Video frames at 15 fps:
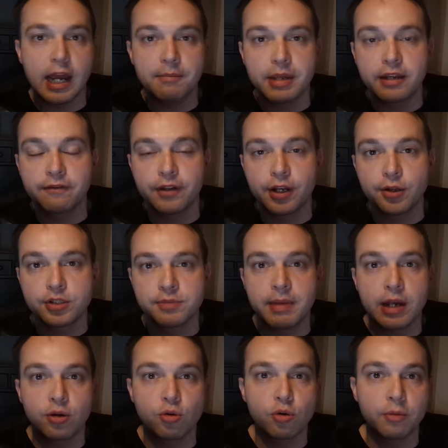I make videos
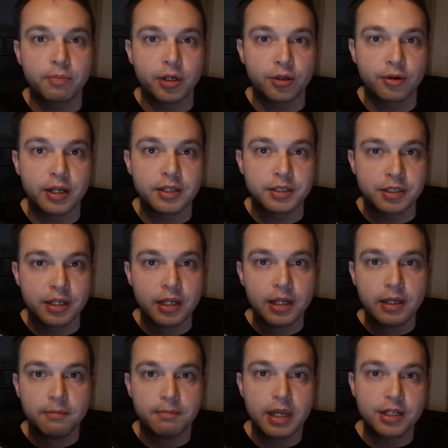about corporate cringe.
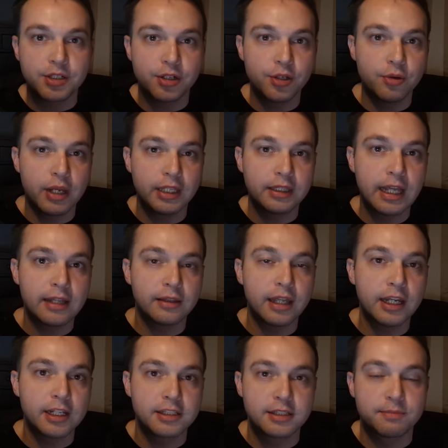Make sure you hit that
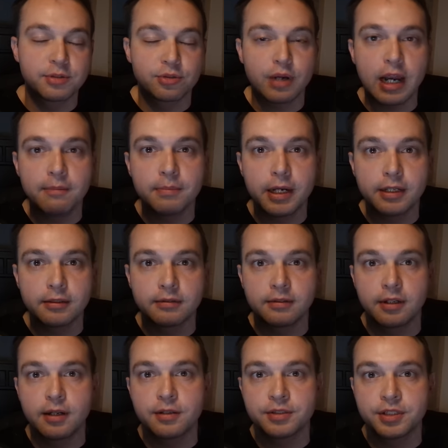like and subscribe button,
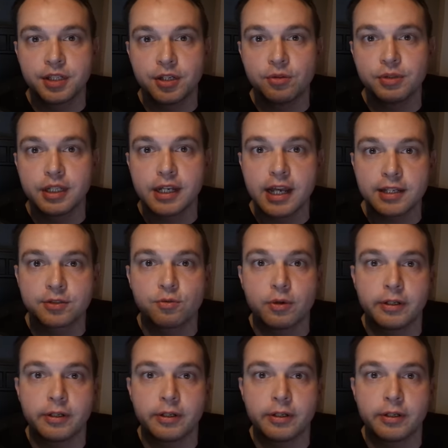and I'll see you in the next